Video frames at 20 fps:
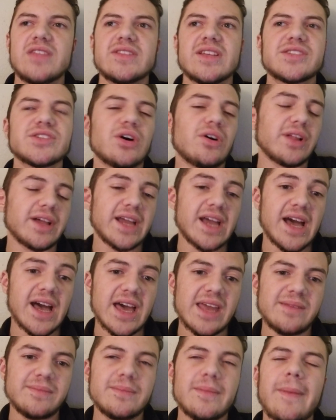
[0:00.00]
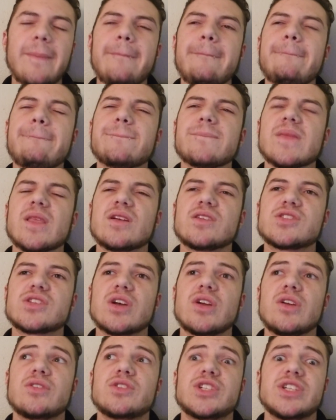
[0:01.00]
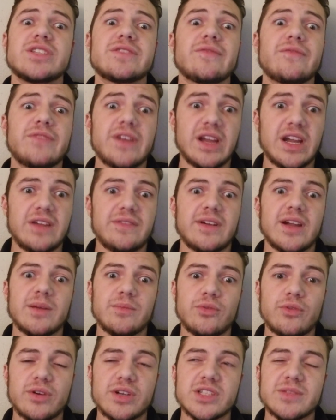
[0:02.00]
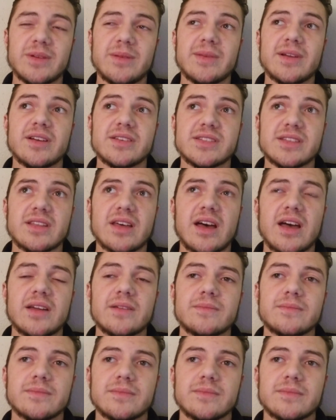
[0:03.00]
that's all I had. So she's very, very important to me because of that.